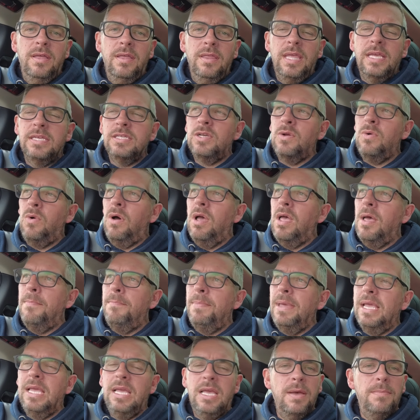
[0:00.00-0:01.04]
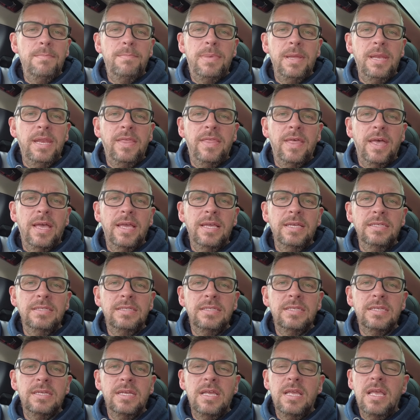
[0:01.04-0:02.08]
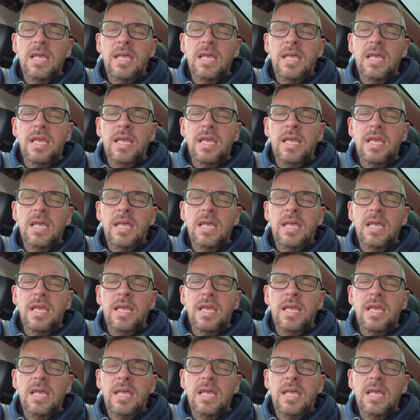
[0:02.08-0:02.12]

That's quite a big company, that is.